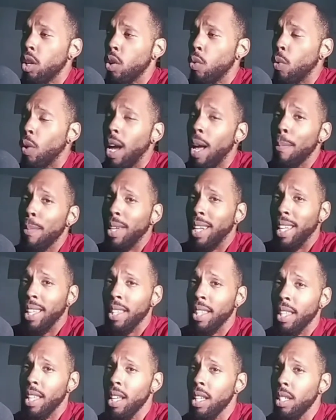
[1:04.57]
will happen
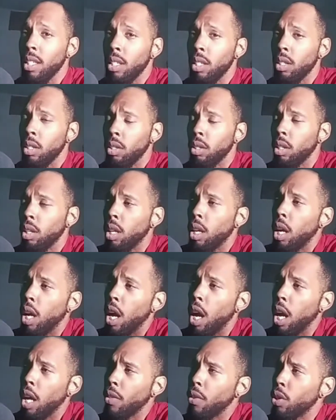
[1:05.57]
like this.
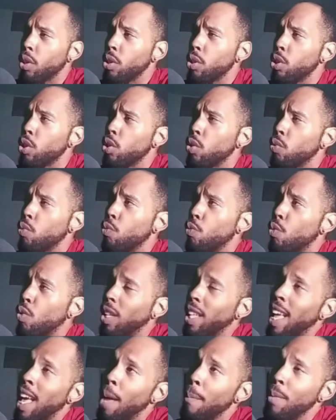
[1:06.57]
Others will
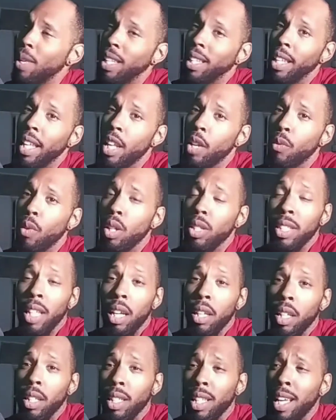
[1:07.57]
happen later on
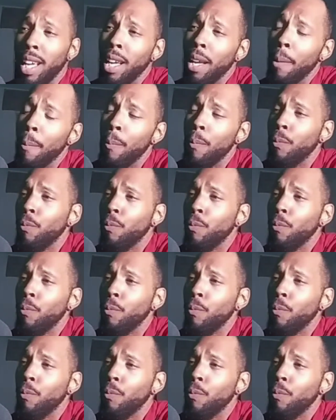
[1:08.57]
down the line